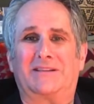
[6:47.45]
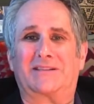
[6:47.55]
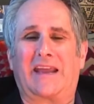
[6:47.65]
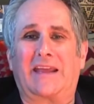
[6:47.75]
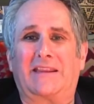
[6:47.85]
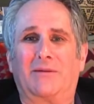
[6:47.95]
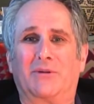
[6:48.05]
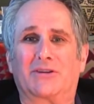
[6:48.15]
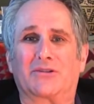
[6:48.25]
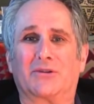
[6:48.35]
Stanley
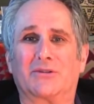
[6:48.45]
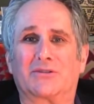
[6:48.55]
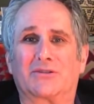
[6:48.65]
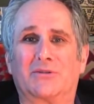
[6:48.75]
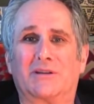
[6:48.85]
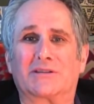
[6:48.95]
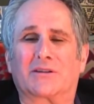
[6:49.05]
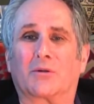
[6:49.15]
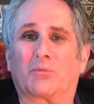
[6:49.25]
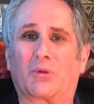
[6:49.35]
returns to his
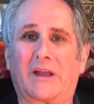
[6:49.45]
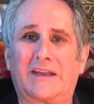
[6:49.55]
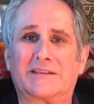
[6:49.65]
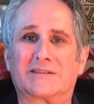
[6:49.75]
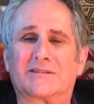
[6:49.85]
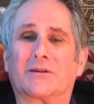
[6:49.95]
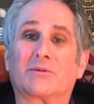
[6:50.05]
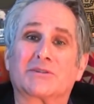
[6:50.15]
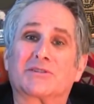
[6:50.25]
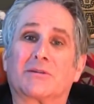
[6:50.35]
little place, there
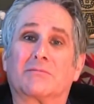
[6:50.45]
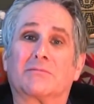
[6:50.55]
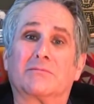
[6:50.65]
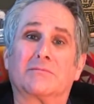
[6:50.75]
was some